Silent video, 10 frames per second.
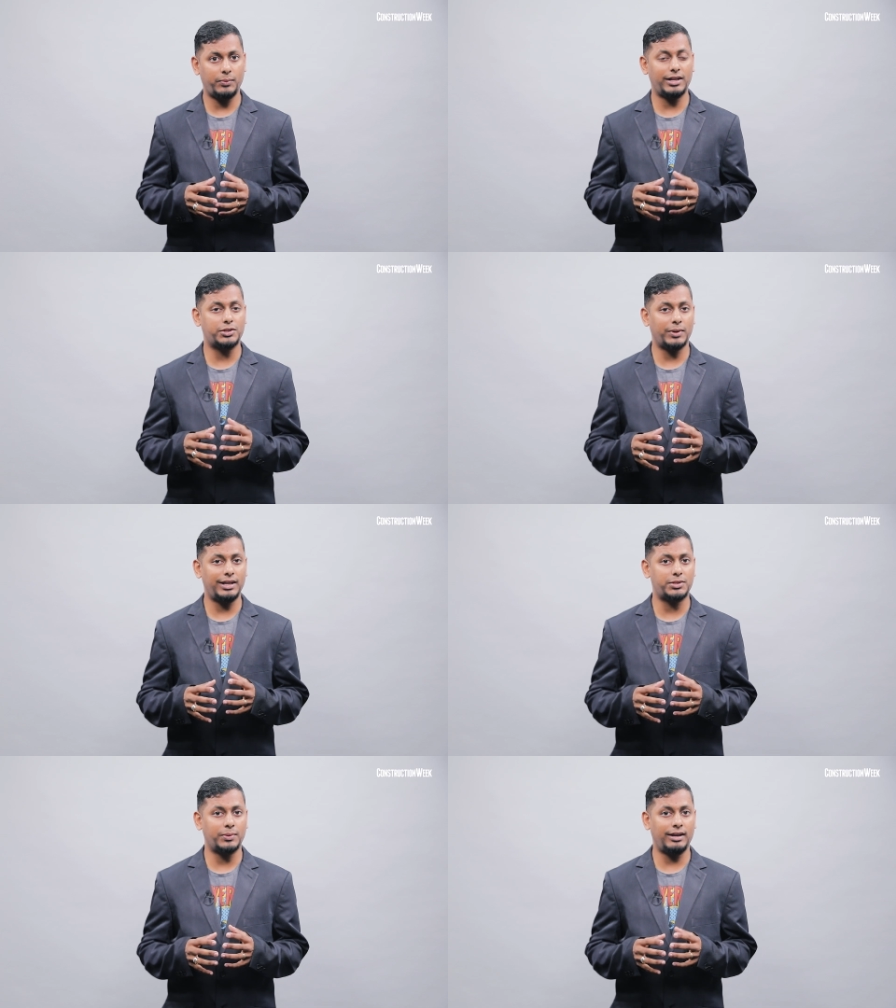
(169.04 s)
Week
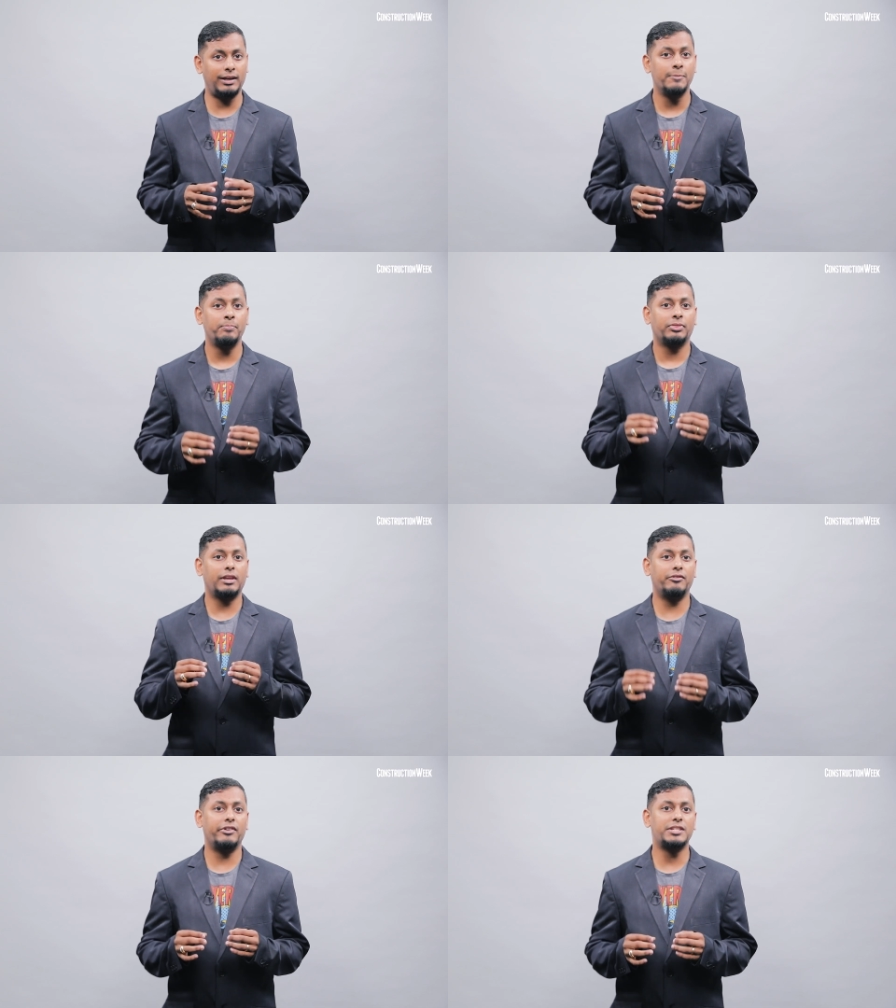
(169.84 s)
2020,
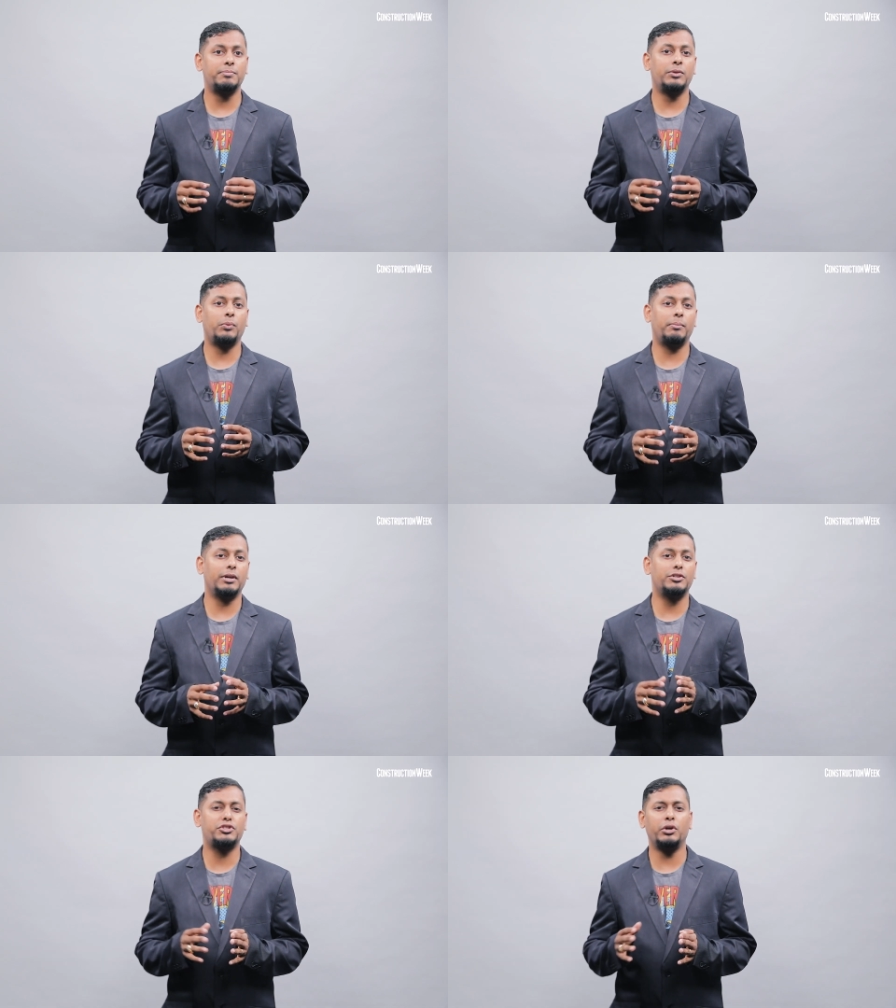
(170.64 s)
the investment will
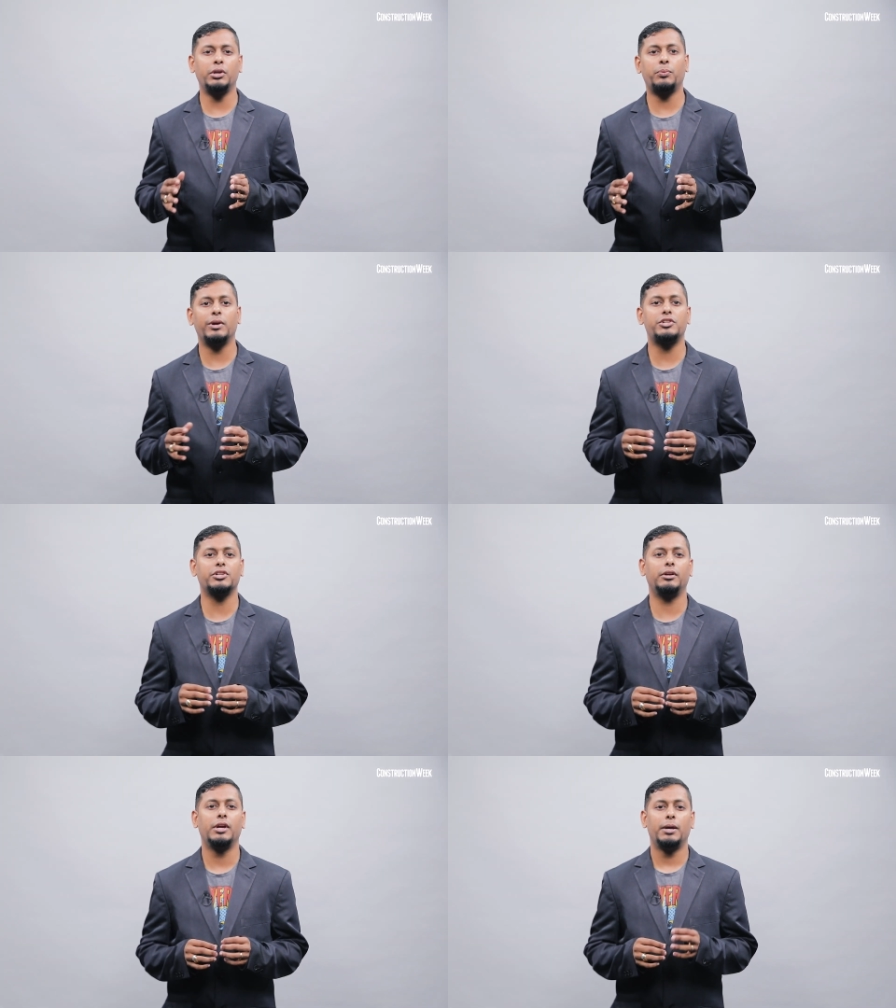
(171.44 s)
be a joint
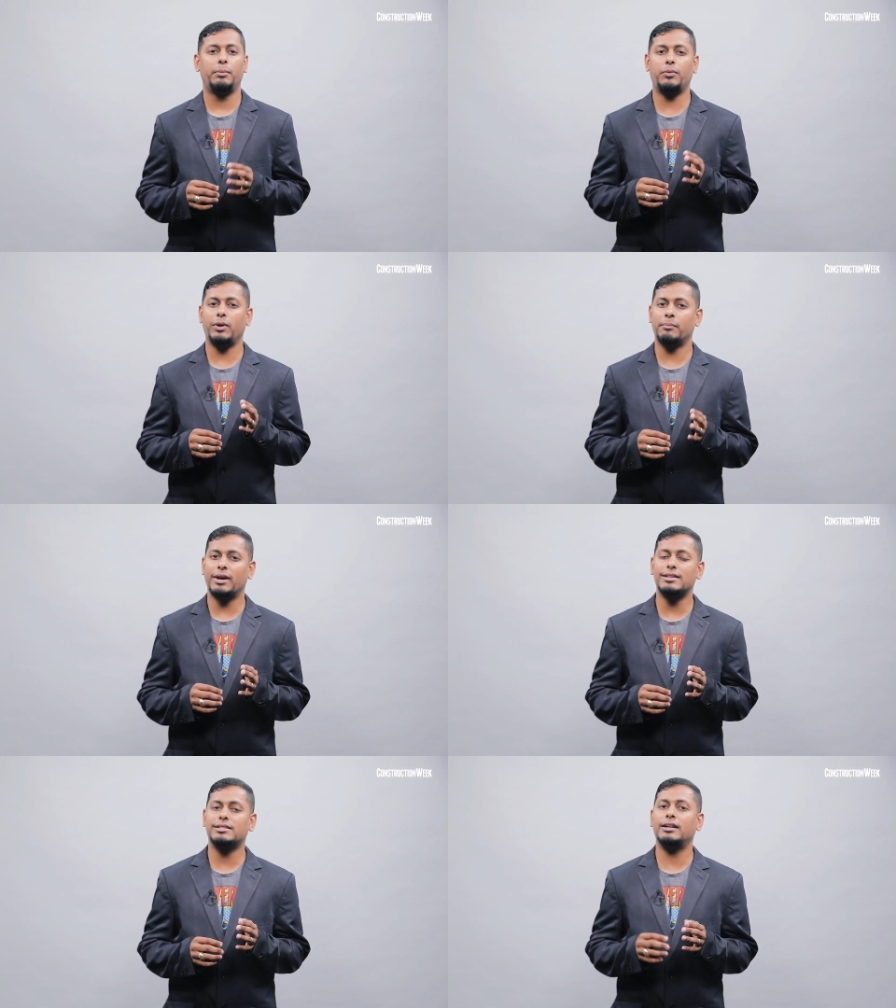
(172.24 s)
venture between
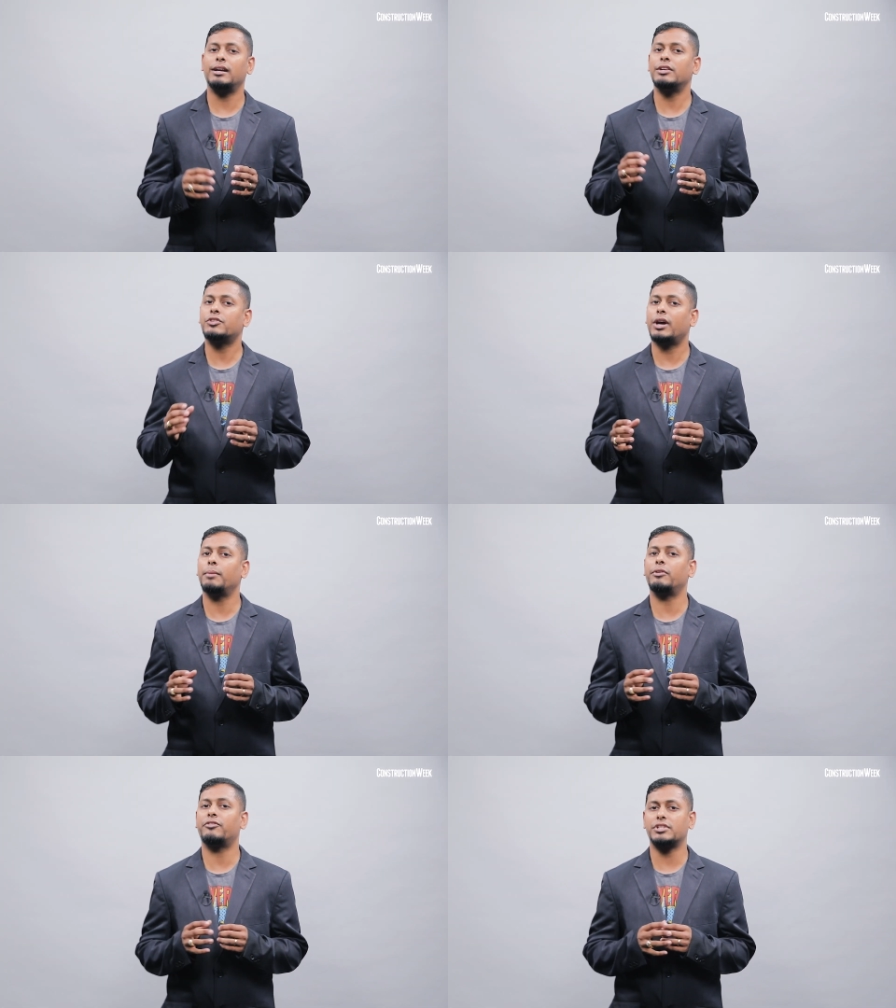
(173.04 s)
Masdar and
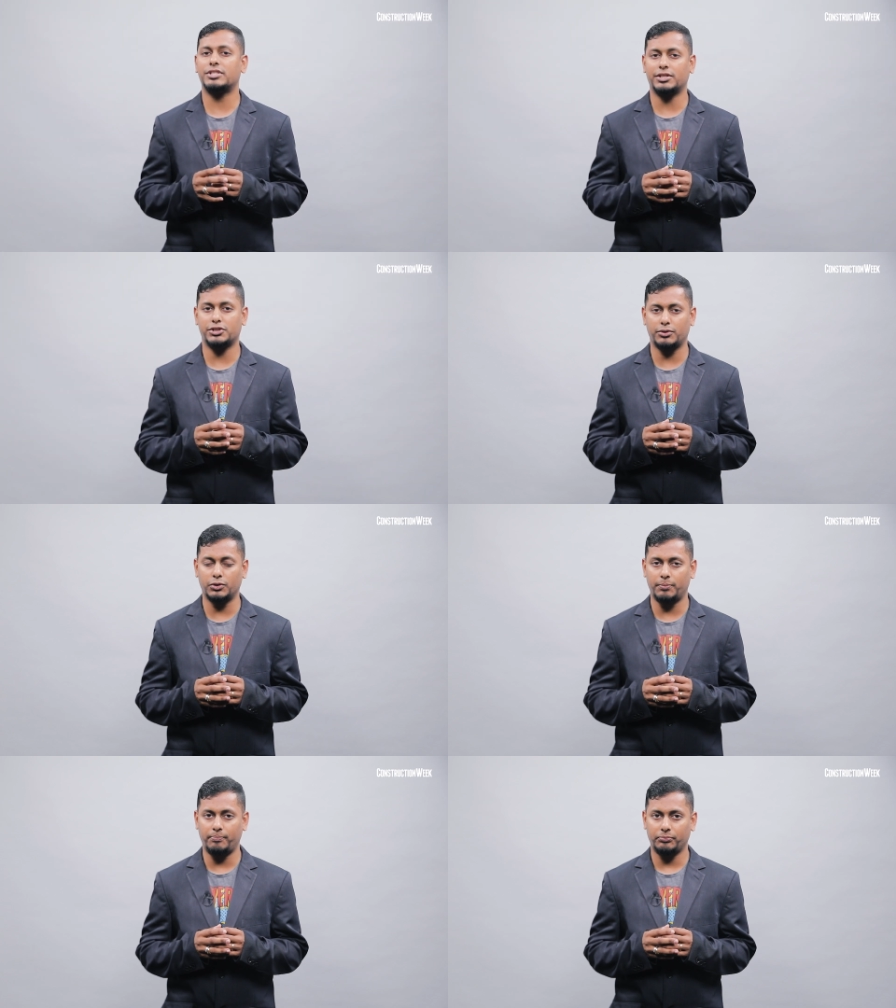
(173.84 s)
Tribe Infrastructure
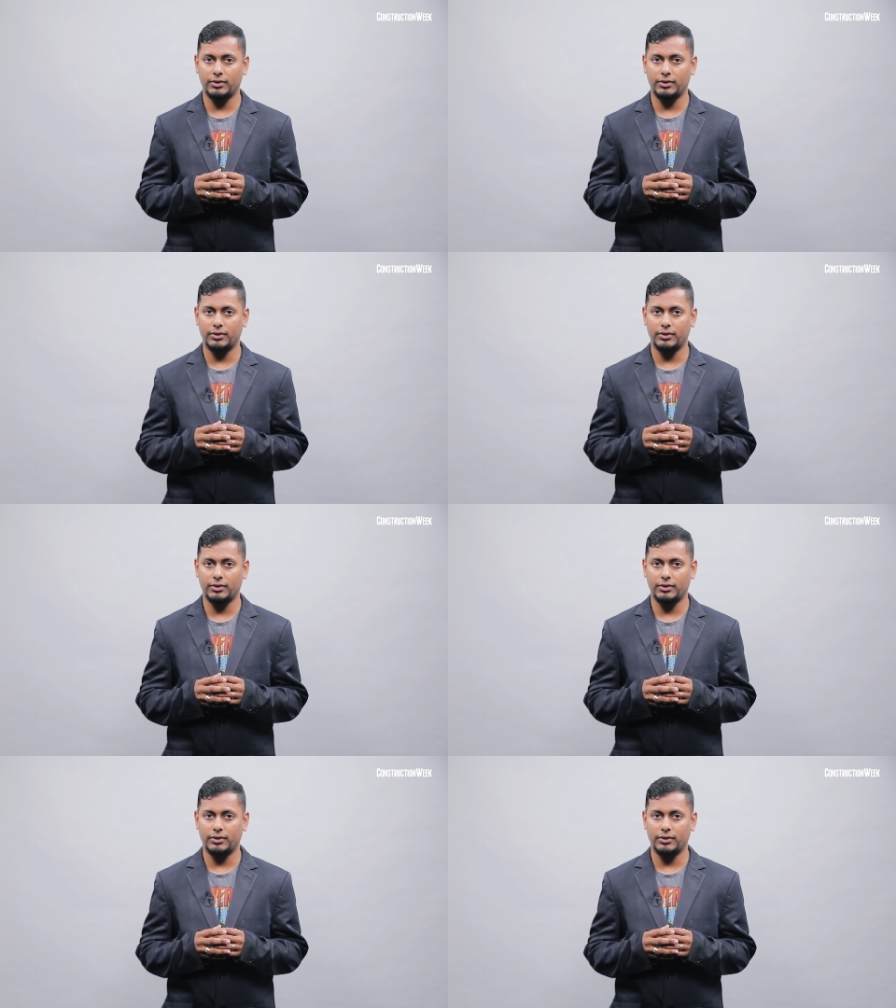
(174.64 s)
Group.